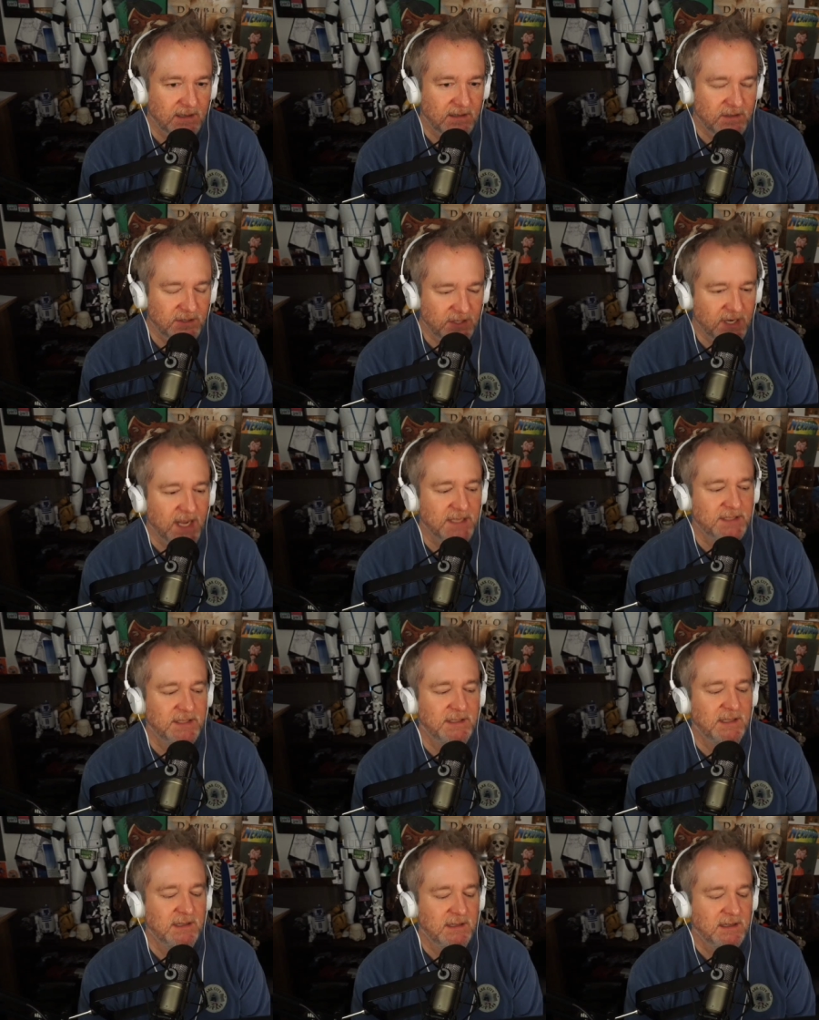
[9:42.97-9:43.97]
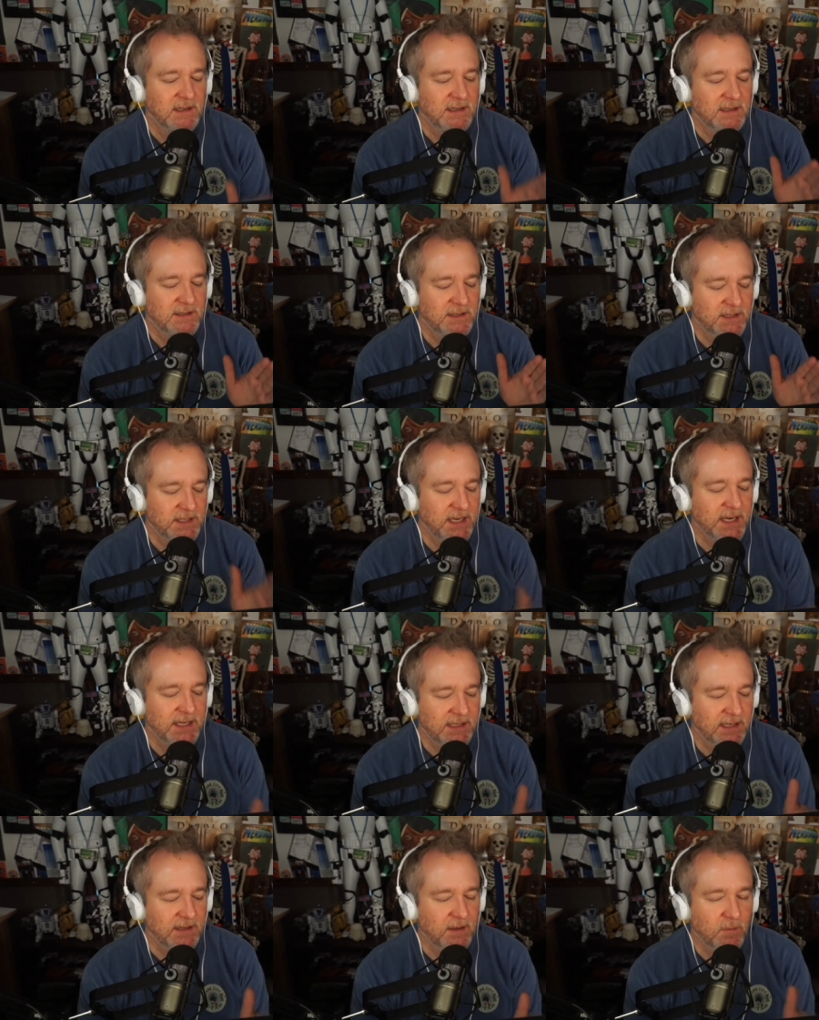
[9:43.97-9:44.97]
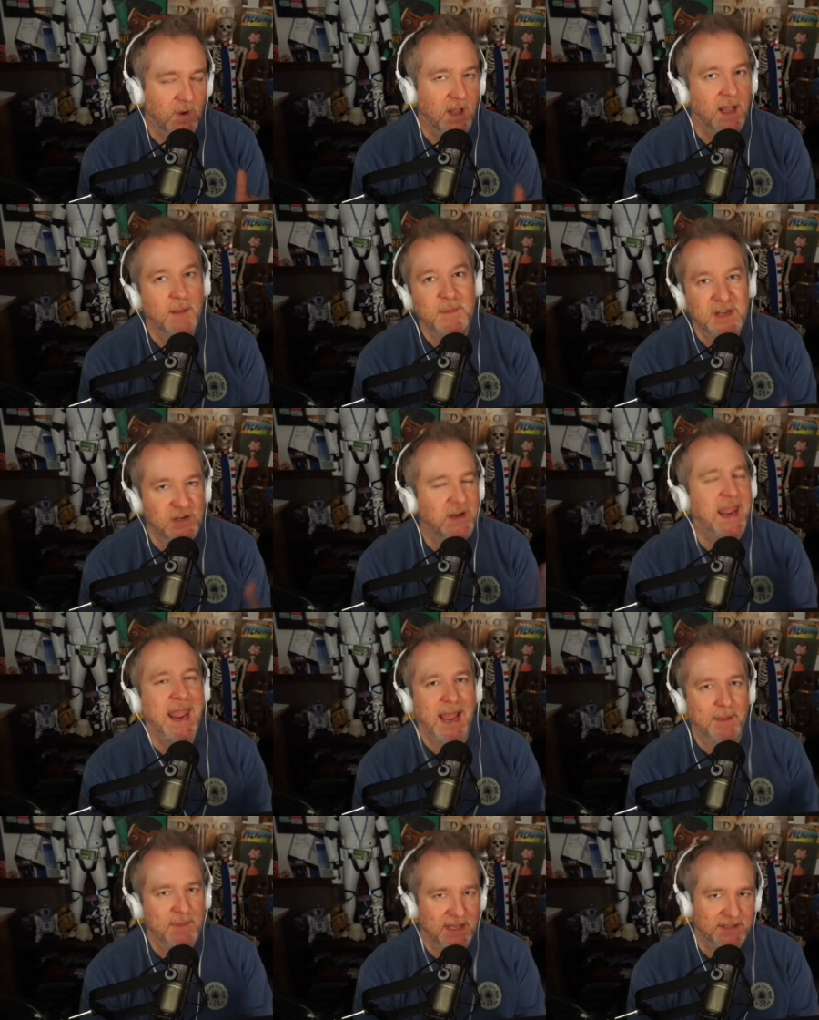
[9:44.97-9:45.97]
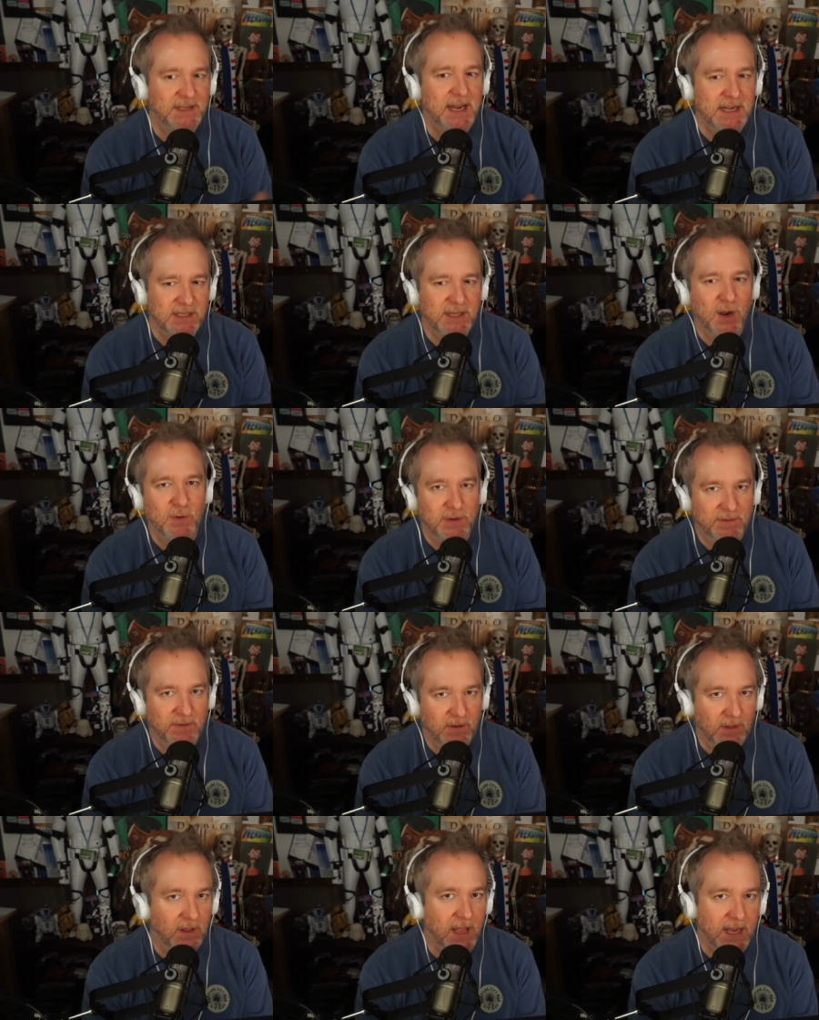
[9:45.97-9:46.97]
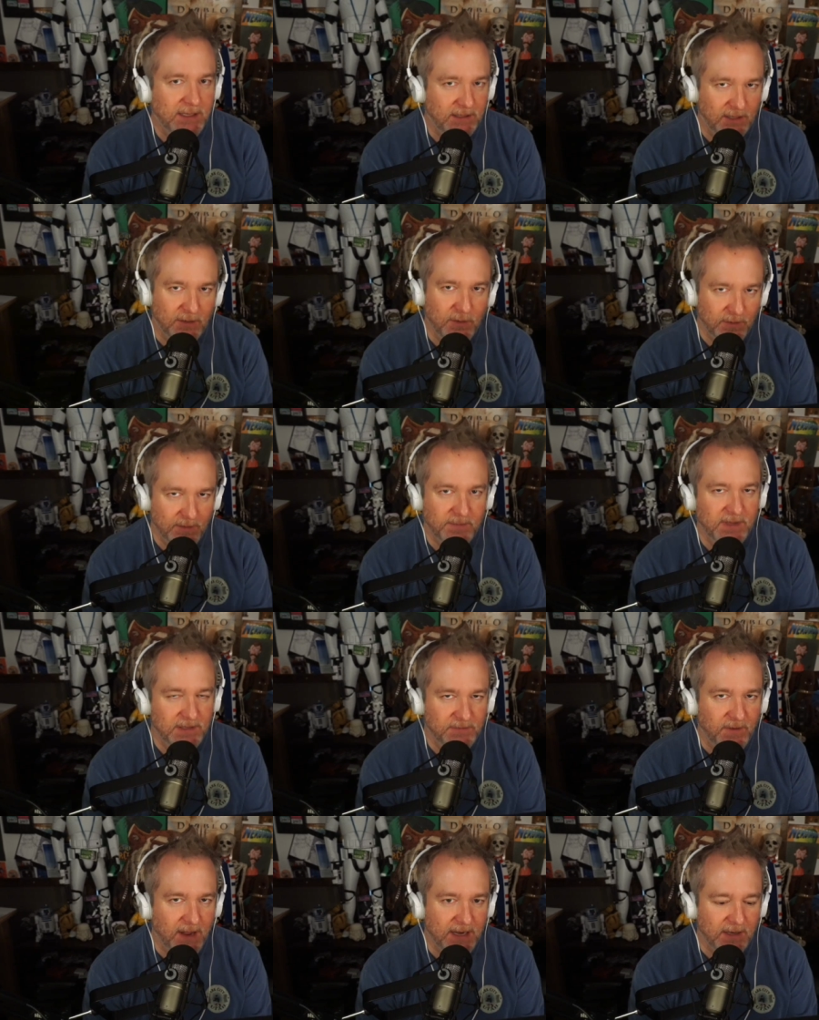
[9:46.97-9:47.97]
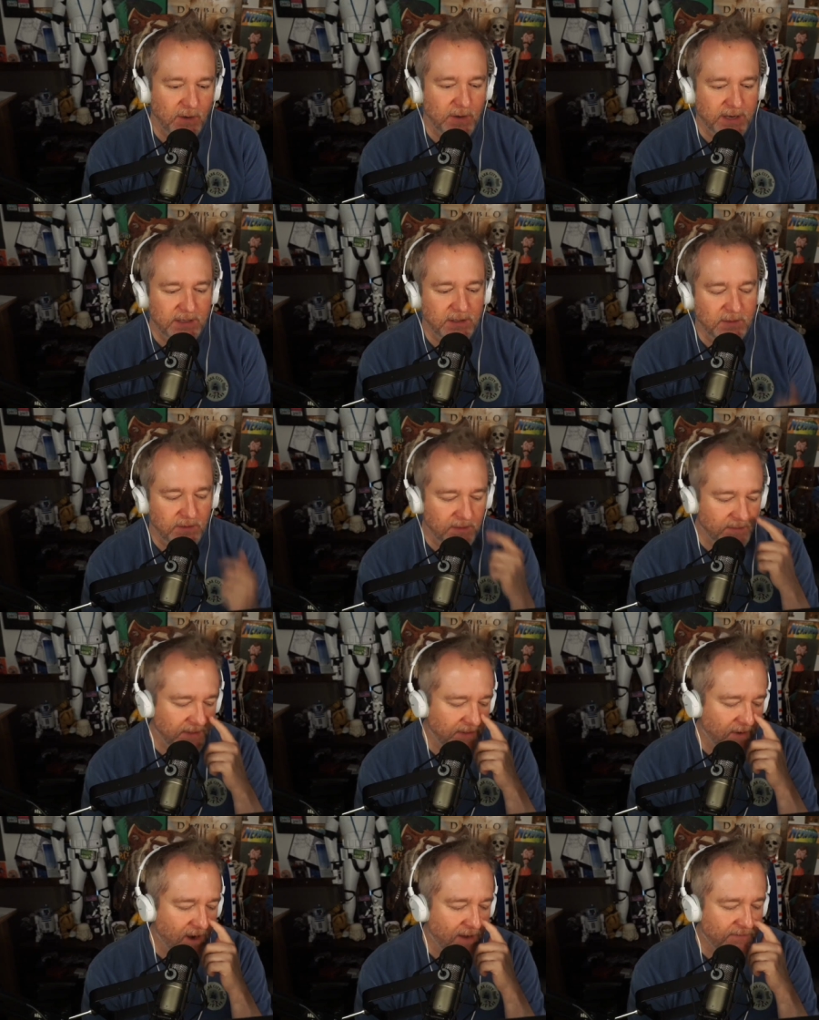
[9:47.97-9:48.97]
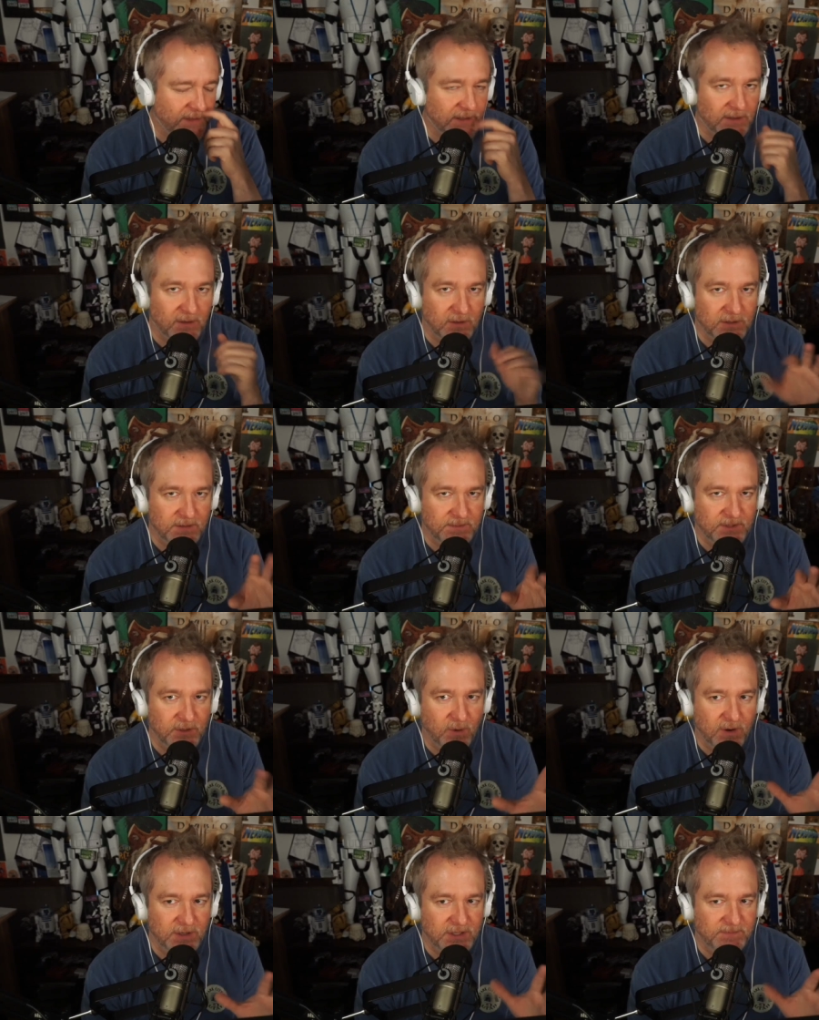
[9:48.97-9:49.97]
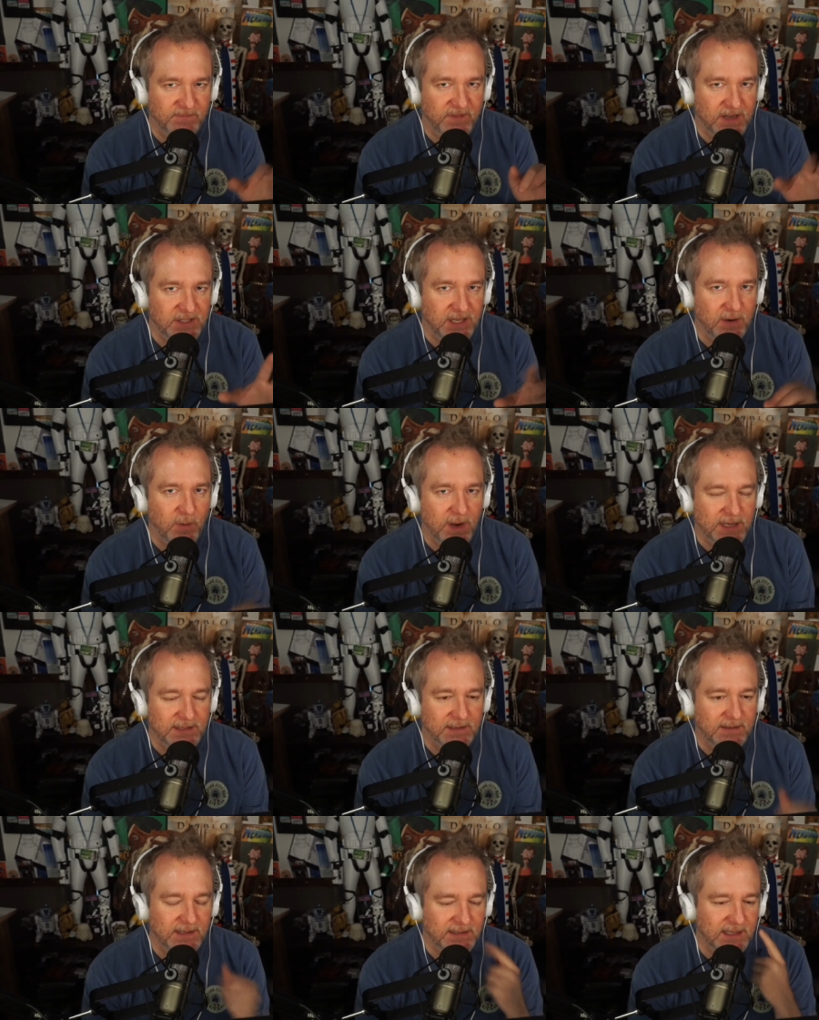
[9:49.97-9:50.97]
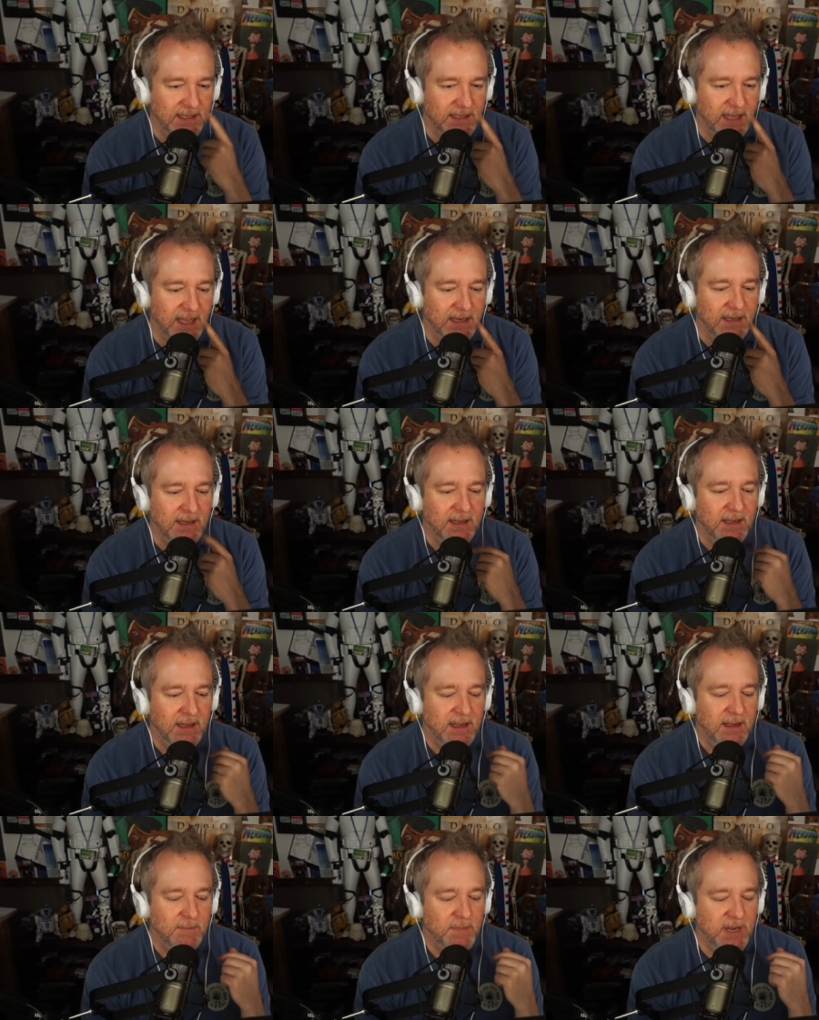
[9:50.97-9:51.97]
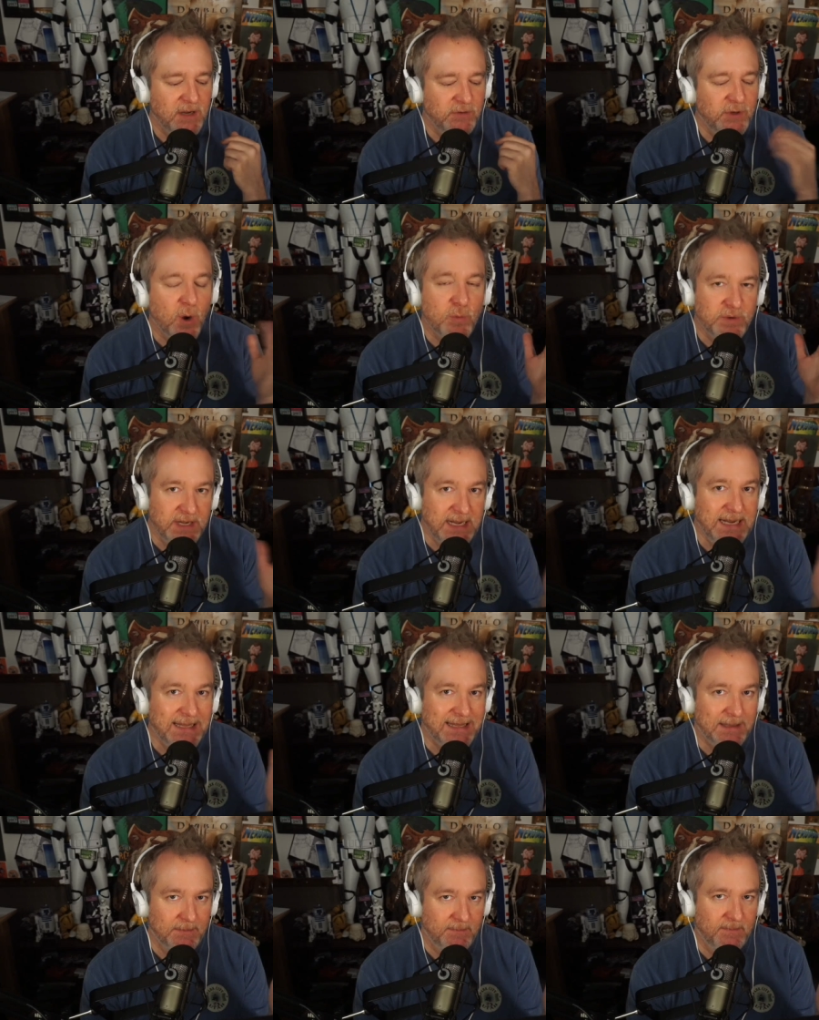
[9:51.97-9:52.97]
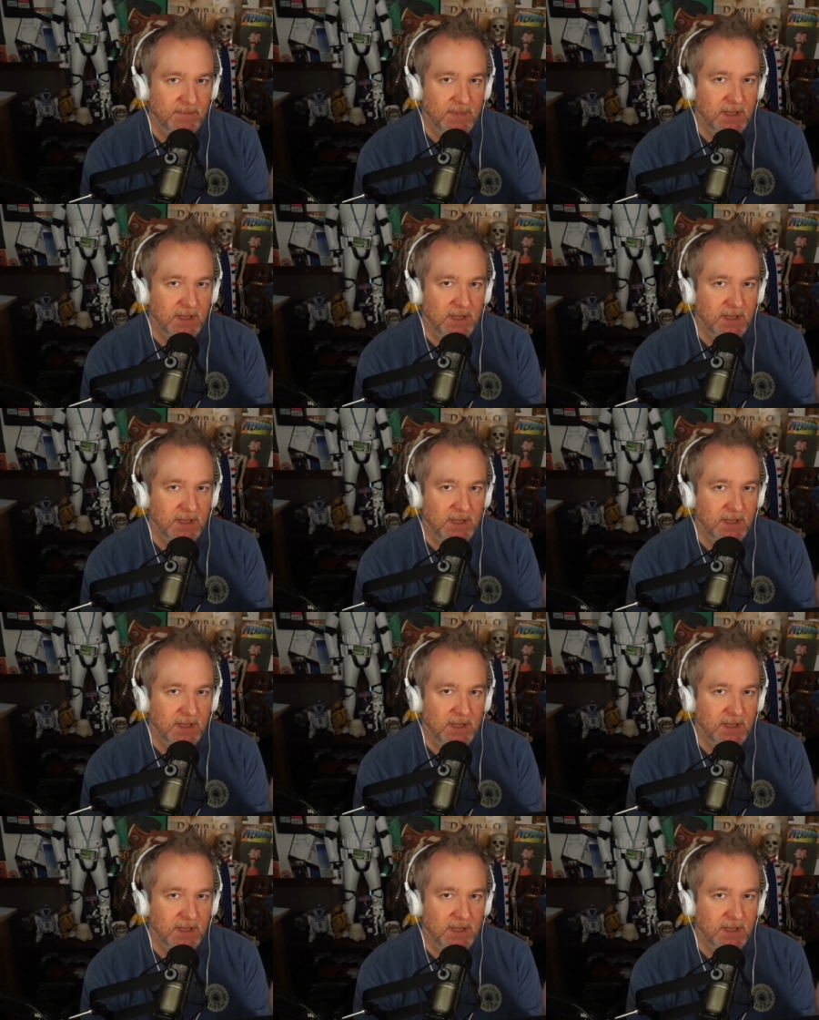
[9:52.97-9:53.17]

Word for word: just oh. stick to them well i mean you can't i'm not saying don't if you like to do them it's fine go ahead and do them but they're often little short fetchy quests and things like that but you don't need them